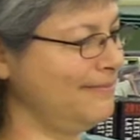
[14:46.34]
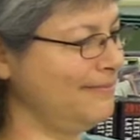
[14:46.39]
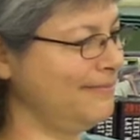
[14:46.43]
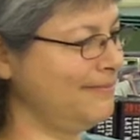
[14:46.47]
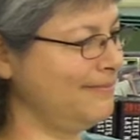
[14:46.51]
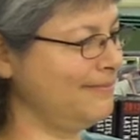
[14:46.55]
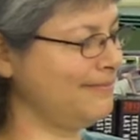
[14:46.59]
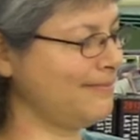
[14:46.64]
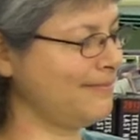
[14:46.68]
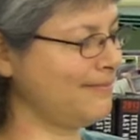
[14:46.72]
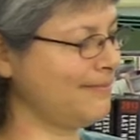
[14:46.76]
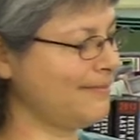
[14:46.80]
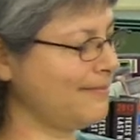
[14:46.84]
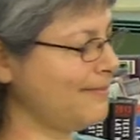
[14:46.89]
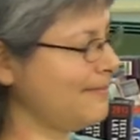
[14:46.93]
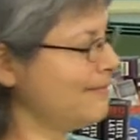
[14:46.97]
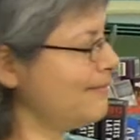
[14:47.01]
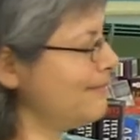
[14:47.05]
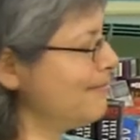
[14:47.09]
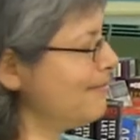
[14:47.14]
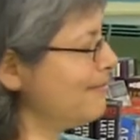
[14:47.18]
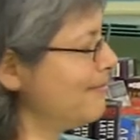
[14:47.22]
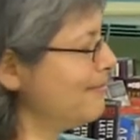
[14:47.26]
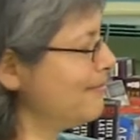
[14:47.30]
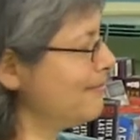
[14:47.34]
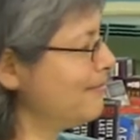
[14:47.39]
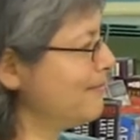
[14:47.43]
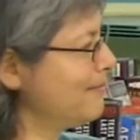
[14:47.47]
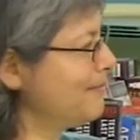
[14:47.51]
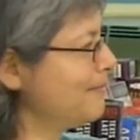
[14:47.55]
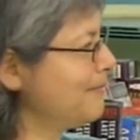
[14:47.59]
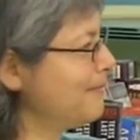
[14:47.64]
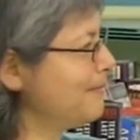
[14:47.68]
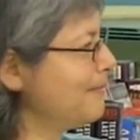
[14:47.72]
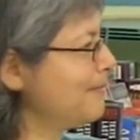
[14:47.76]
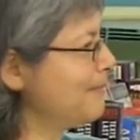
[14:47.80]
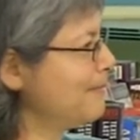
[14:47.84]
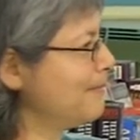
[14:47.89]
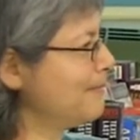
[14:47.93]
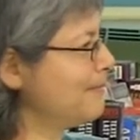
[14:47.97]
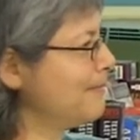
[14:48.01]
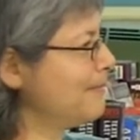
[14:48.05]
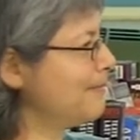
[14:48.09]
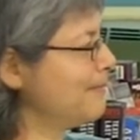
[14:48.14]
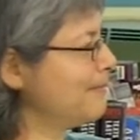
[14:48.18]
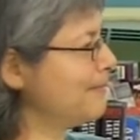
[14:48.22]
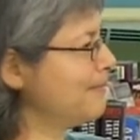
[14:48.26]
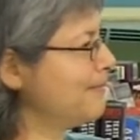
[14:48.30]

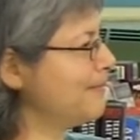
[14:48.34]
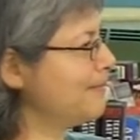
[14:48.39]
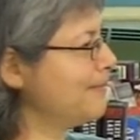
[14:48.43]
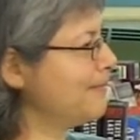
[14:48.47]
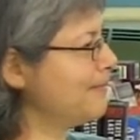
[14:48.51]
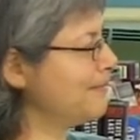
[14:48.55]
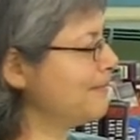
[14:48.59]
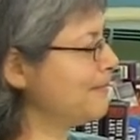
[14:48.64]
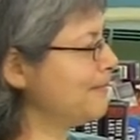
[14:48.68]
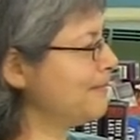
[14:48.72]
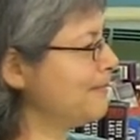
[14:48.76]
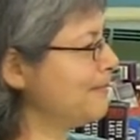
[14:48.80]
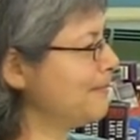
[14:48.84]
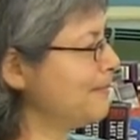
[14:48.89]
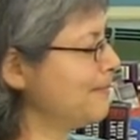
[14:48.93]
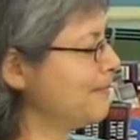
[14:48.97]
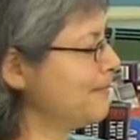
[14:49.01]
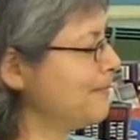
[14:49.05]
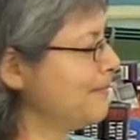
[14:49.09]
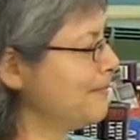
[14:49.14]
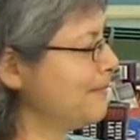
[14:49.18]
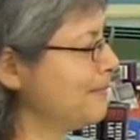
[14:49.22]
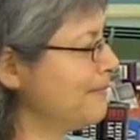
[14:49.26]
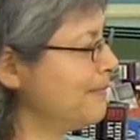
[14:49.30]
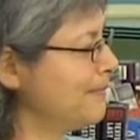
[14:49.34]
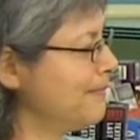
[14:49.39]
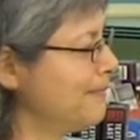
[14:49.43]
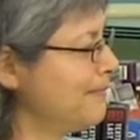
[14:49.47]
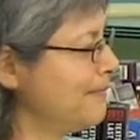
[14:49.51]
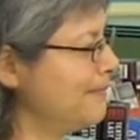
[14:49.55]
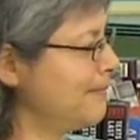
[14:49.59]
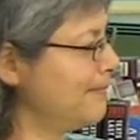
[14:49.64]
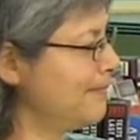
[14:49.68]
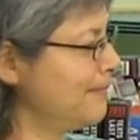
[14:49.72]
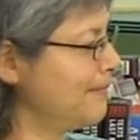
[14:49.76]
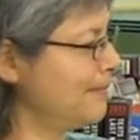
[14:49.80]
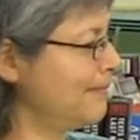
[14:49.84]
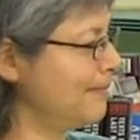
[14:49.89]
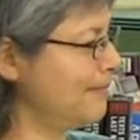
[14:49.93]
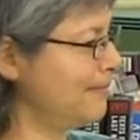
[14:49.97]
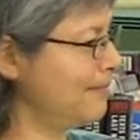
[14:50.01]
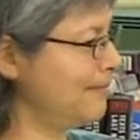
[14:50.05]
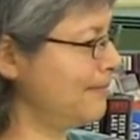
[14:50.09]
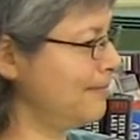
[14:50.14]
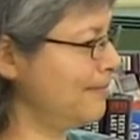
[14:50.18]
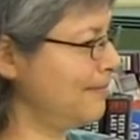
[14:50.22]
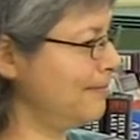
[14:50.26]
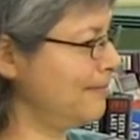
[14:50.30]

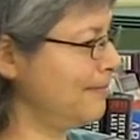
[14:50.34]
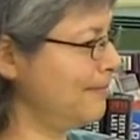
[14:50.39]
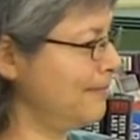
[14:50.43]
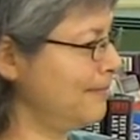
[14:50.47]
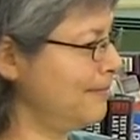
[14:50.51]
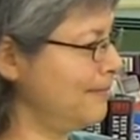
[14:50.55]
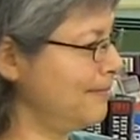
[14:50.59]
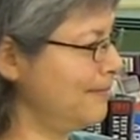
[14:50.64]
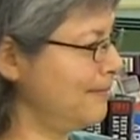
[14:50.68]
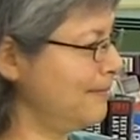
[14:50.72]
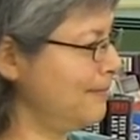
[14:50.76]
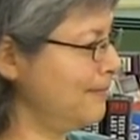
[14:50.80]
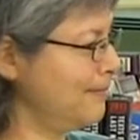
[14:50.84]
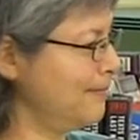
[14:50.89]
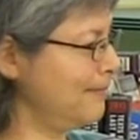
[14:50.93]
(silent)